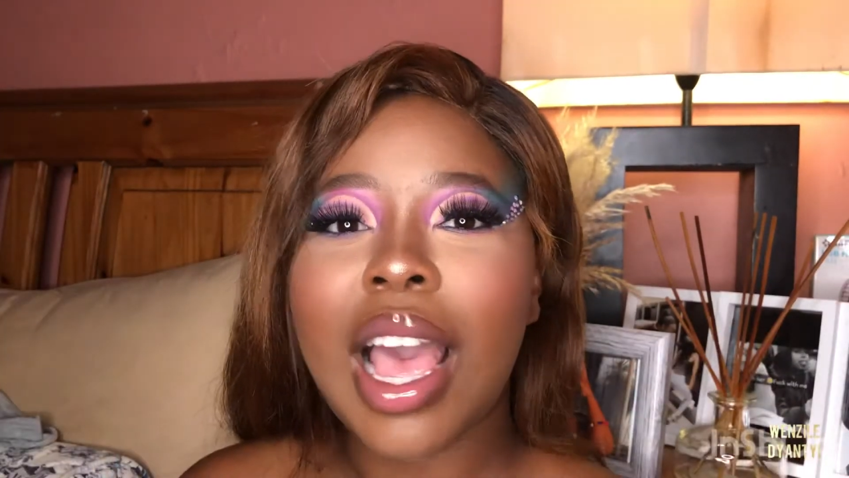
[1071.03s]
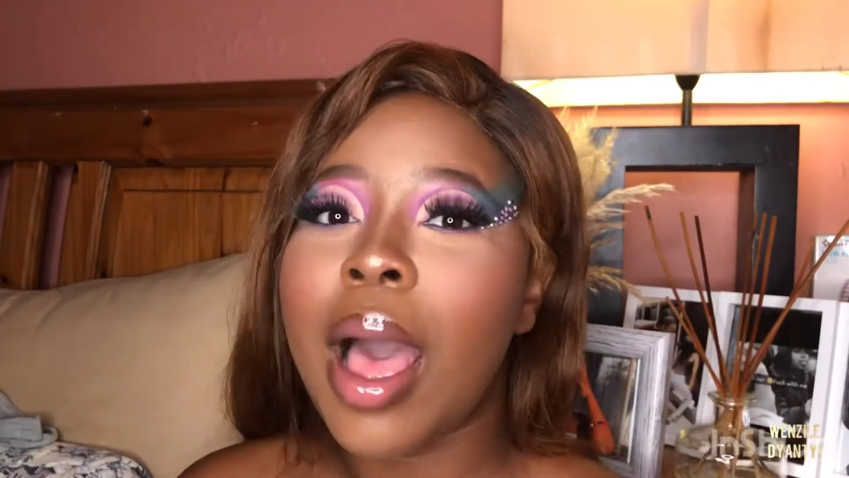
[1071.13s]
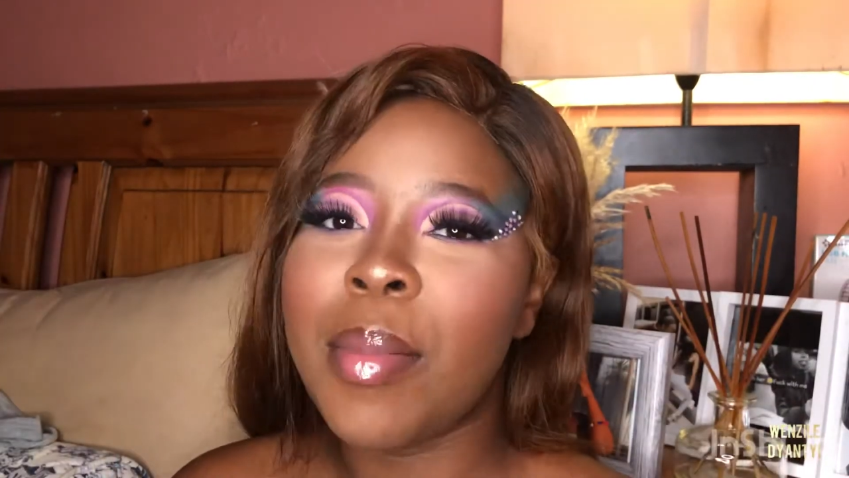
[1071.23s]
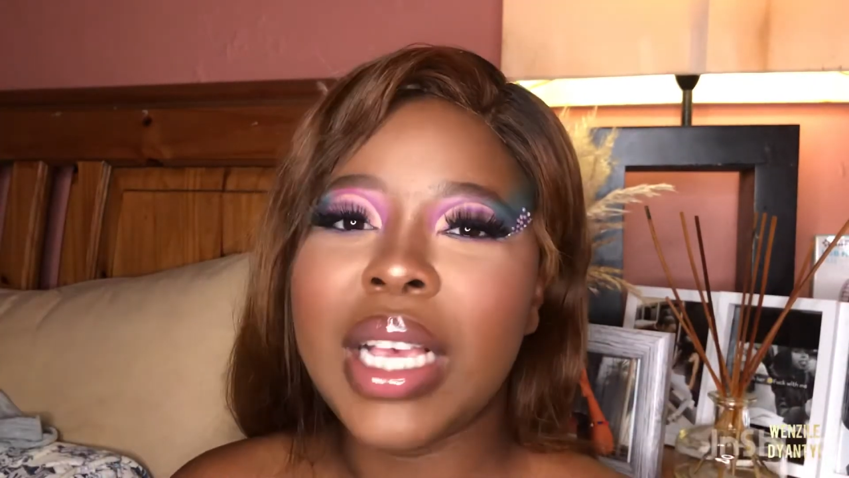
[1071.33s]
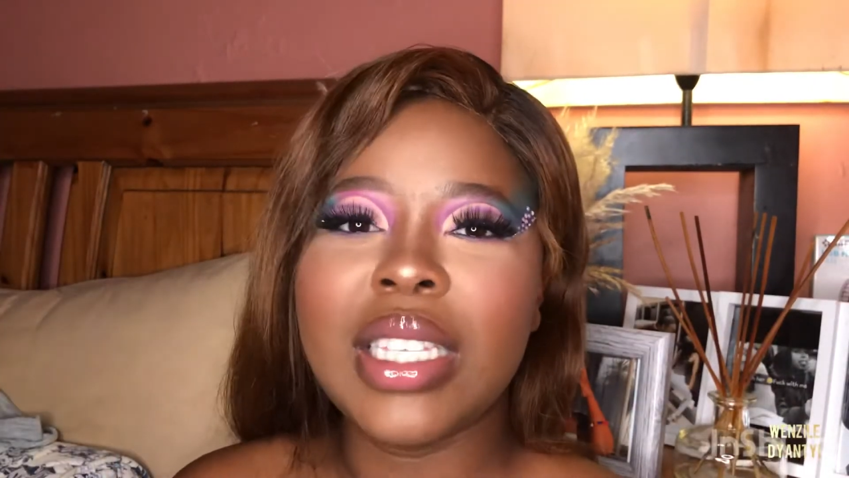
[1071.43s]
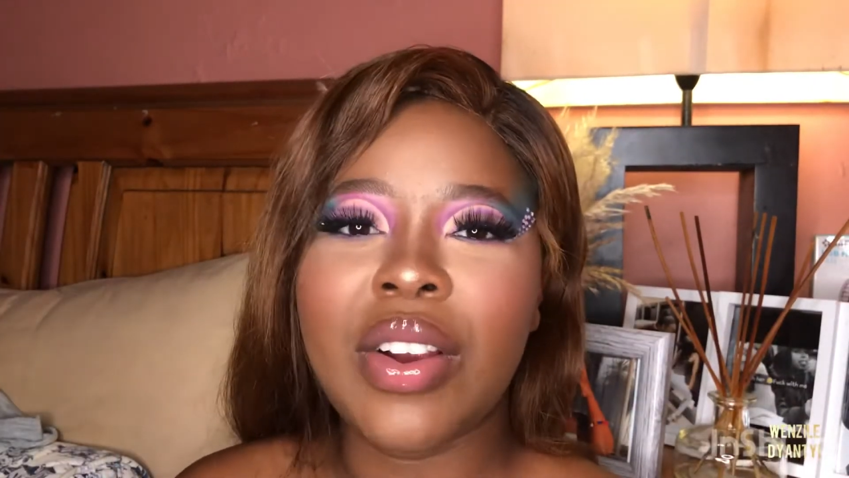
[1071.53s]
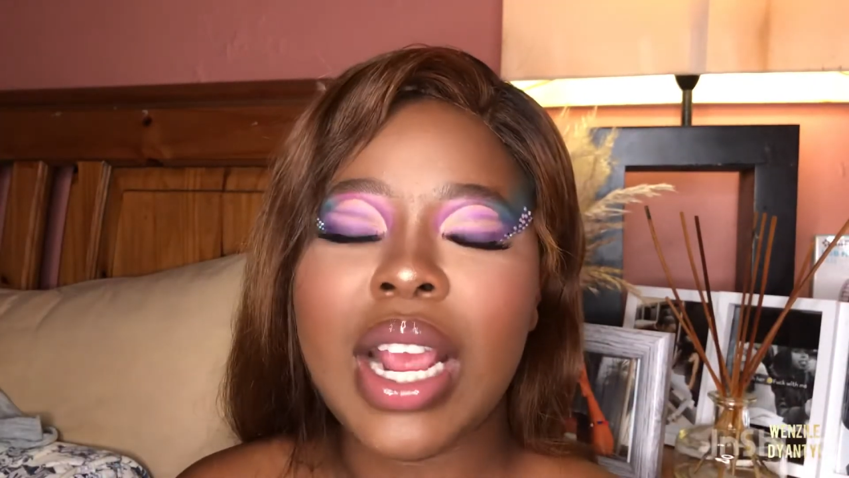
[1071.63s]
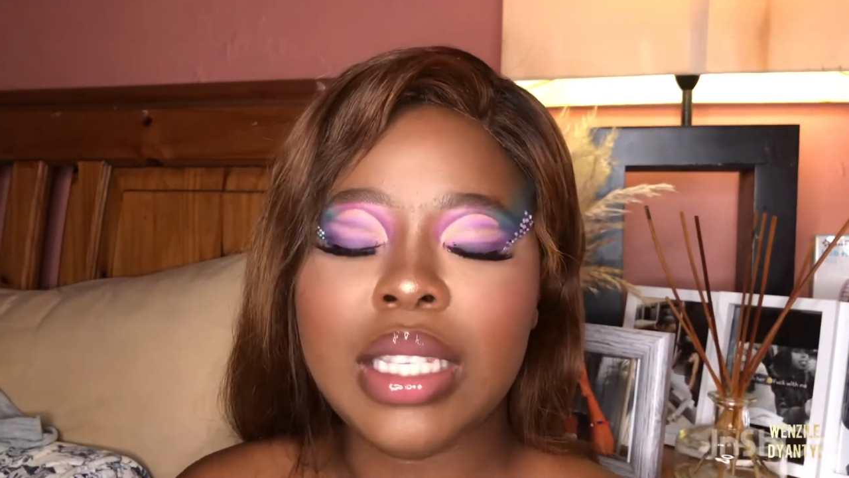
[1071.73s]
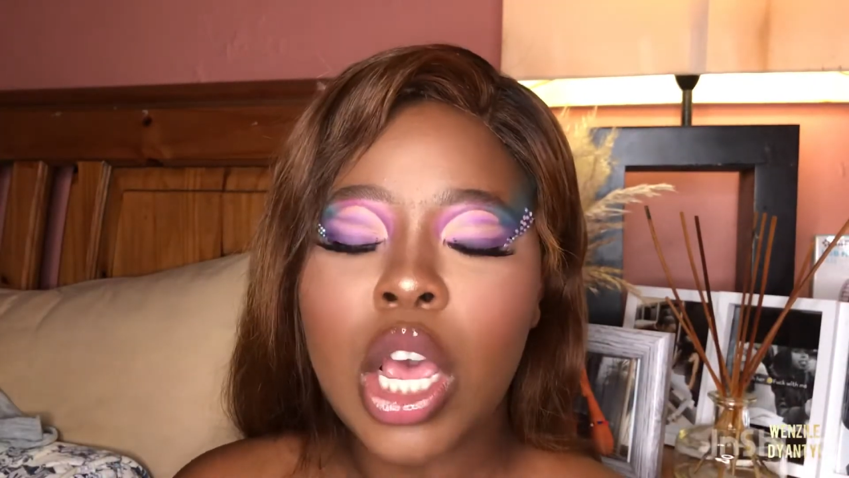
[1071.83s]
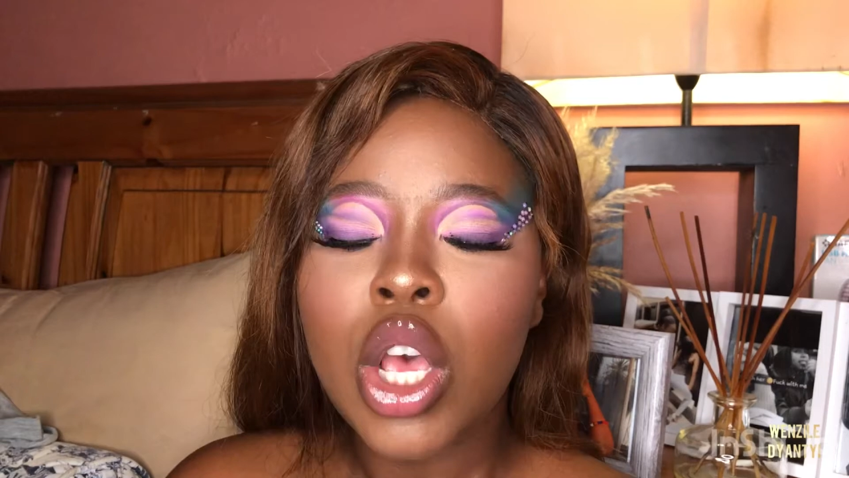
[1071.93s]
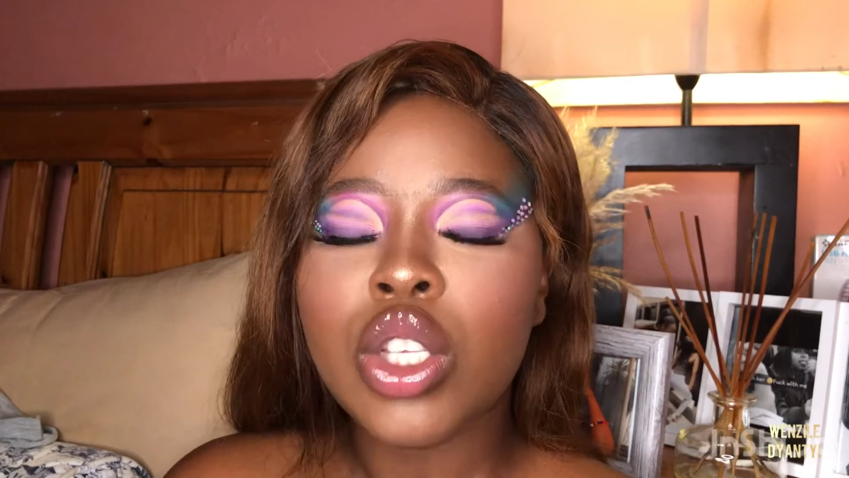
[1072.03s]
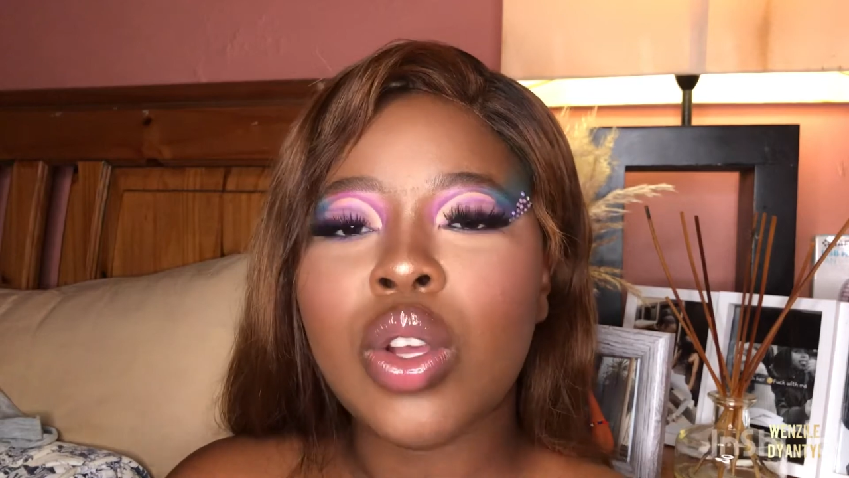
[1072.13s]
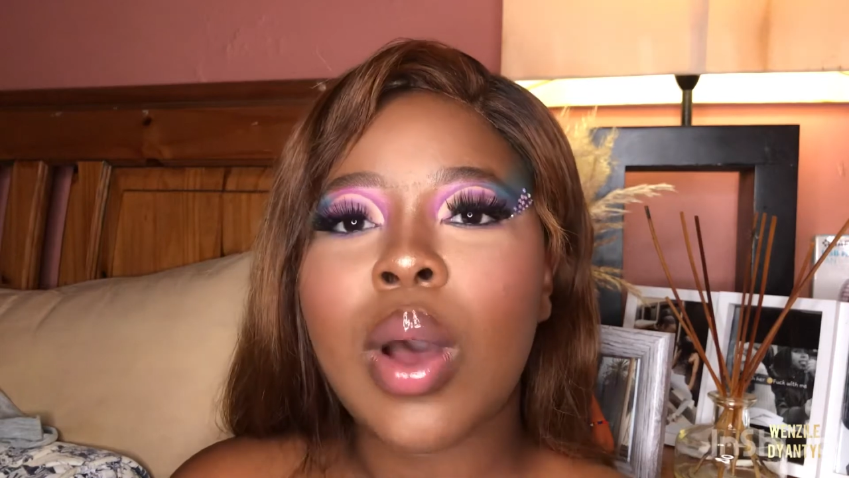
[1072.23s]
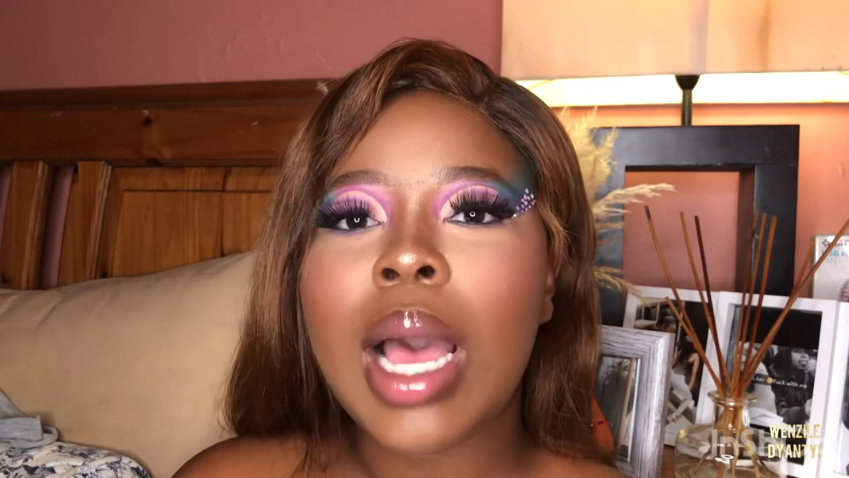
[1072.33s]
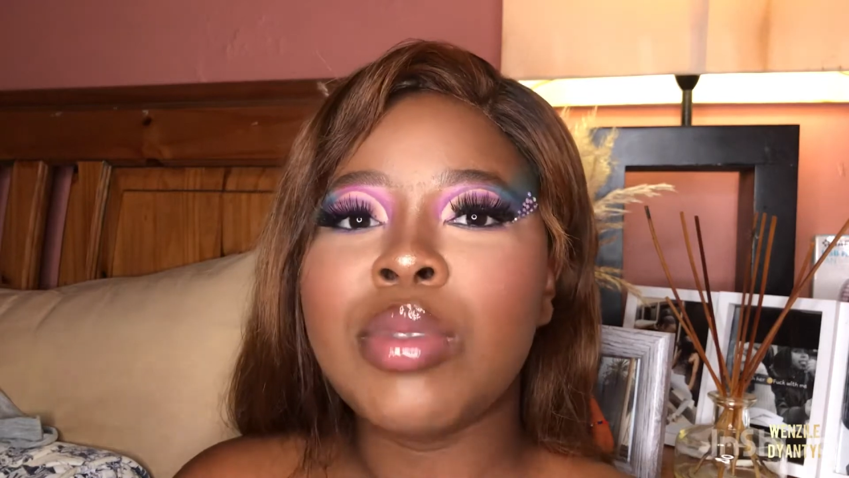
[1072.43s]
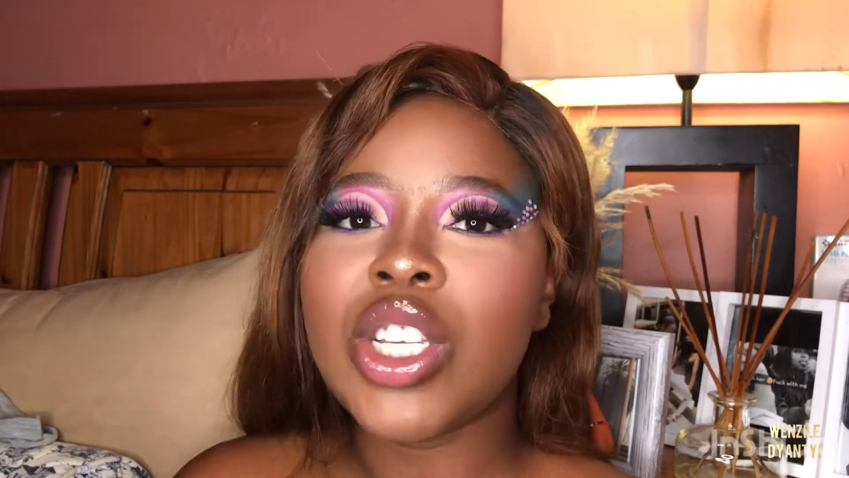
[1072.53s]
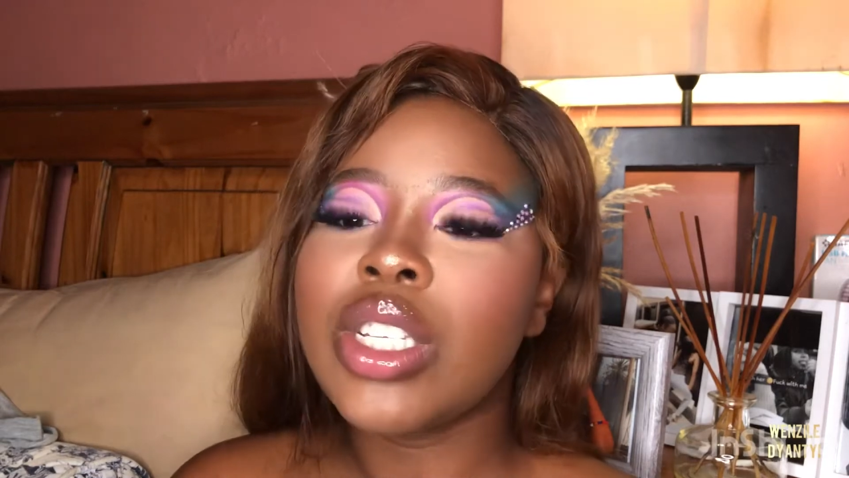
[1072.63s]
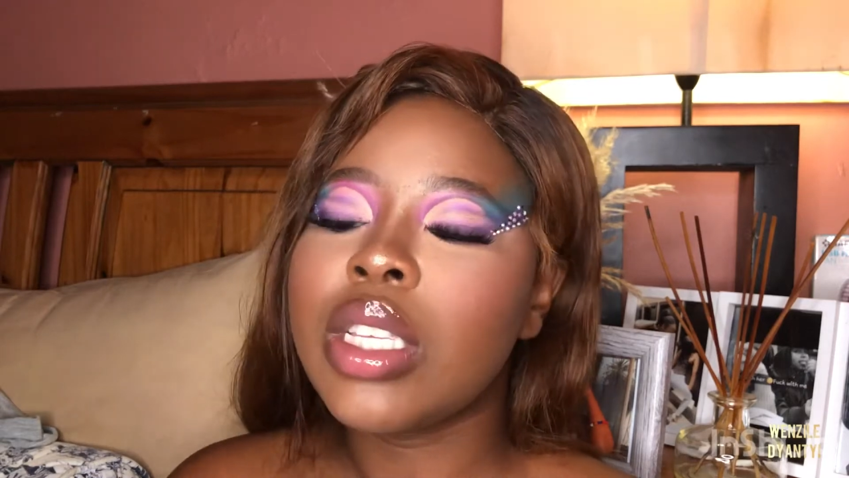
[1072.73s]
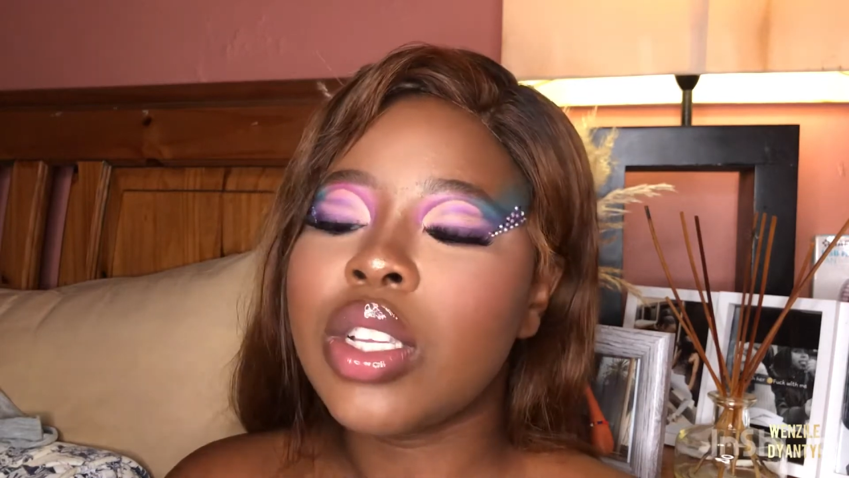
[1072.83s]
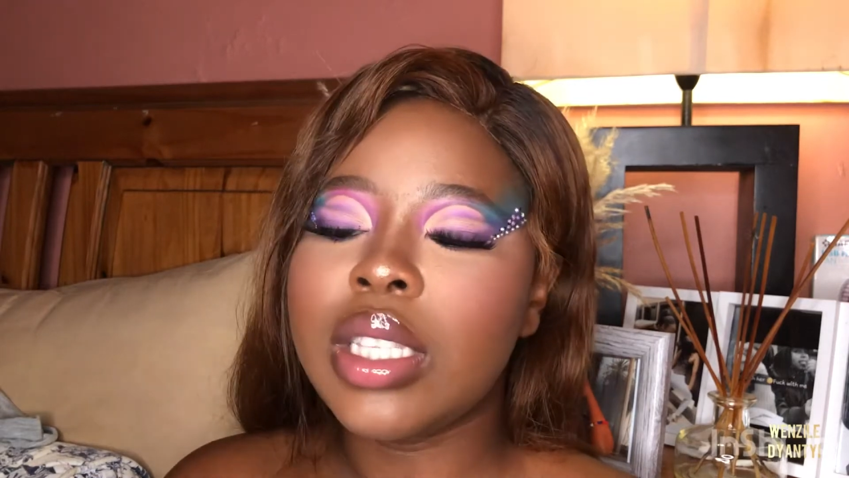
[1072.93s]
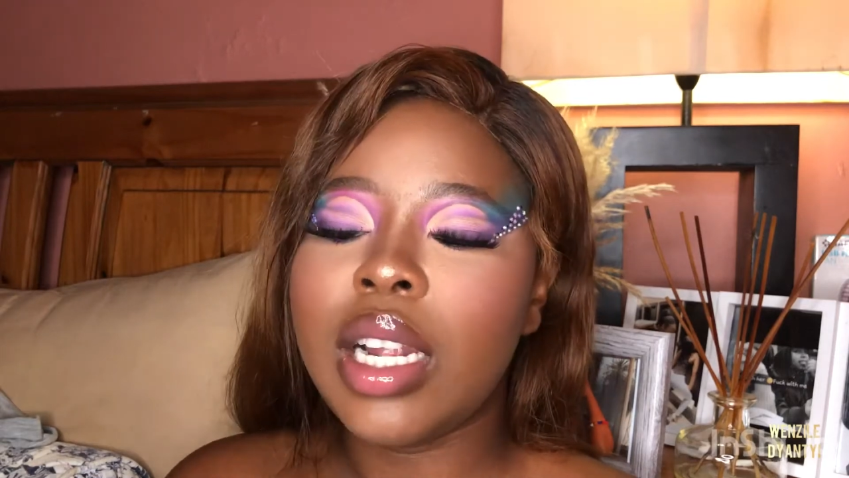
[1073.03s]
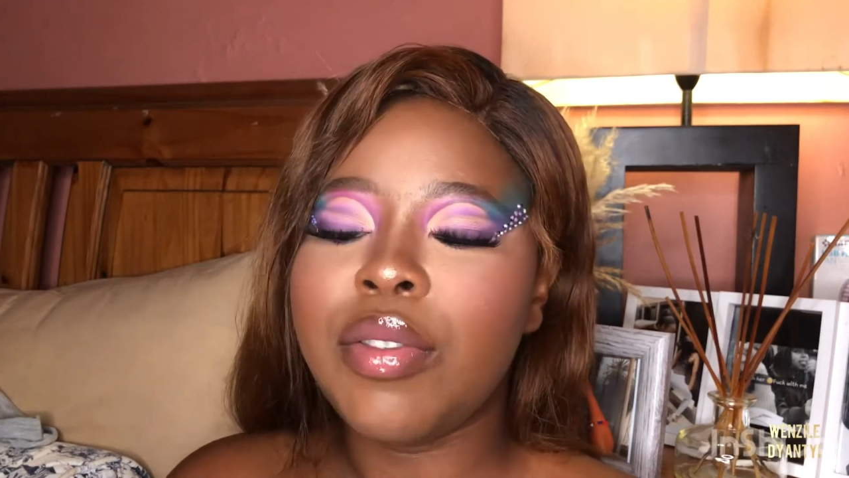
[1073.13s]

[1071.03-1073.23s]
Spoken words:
Amazing, right? So I'm judging this concealer.